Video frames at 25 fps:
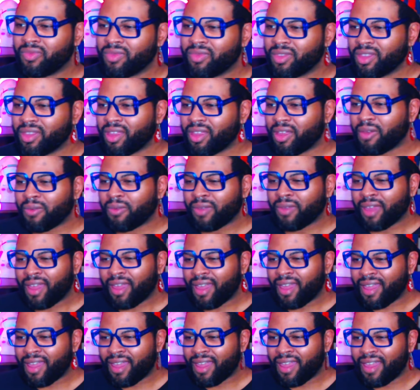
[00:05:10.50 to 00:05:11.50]

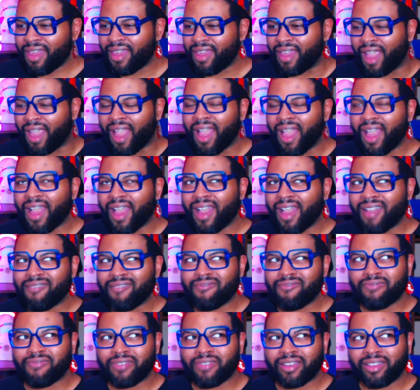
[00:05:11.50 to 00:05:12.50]
Okay, I
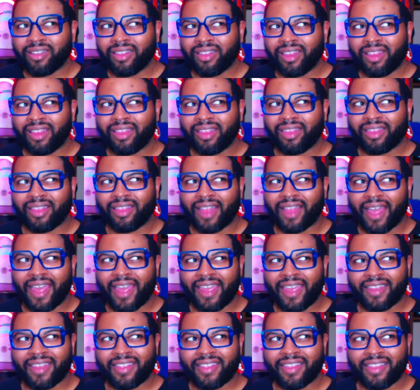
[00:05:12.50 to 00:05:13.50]
really
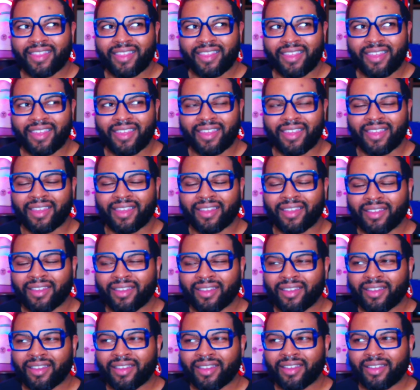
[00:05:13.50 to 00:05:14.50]
like the
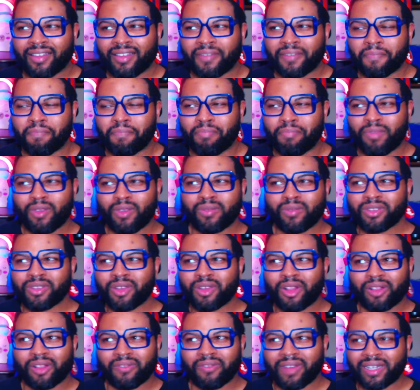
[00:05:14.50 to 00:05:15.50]

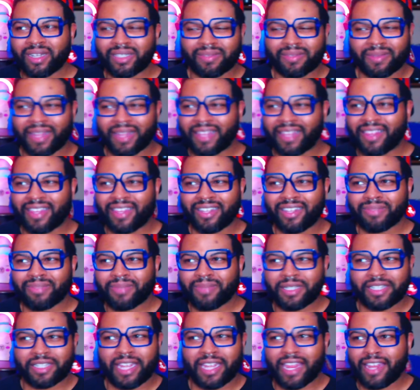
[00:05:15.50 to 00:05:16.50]
musical arrangement, like the
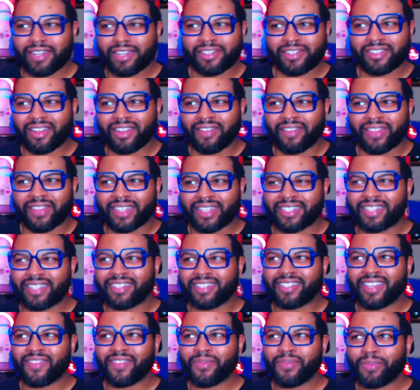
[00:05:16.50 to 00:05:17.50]
instrumentation of this. It's
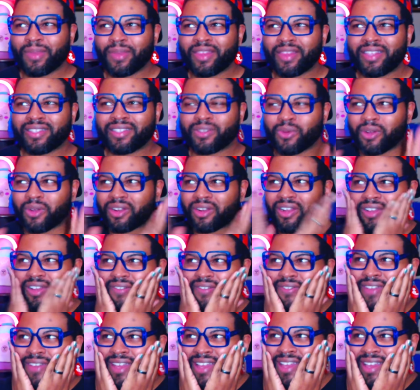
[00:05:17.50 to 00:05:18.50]
giving me this sort
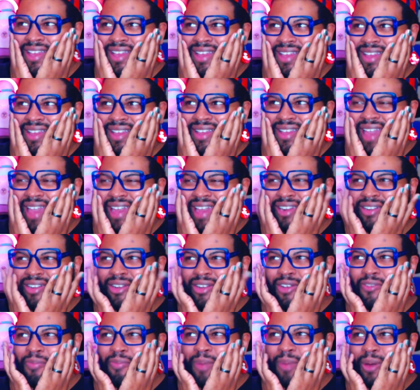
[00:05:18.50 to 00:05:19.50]
of, I don't know
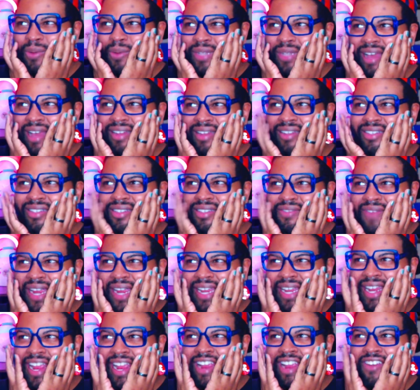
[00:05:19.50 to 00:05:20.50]
if Motown is the
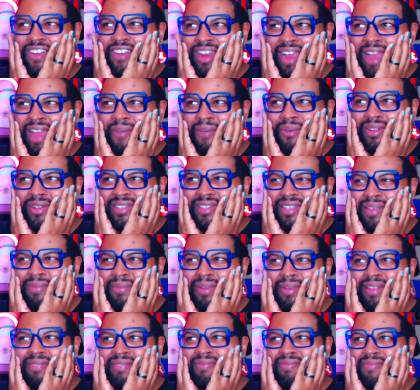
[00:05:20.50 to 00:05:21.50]
right era, I want to say,
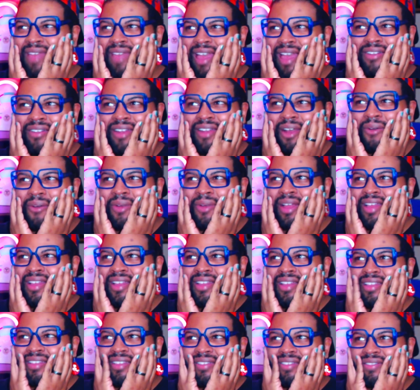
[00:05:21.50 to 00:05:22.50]
but I don't know,
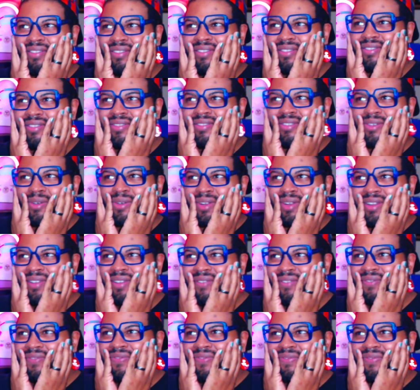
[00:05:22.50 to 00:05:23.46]
sort of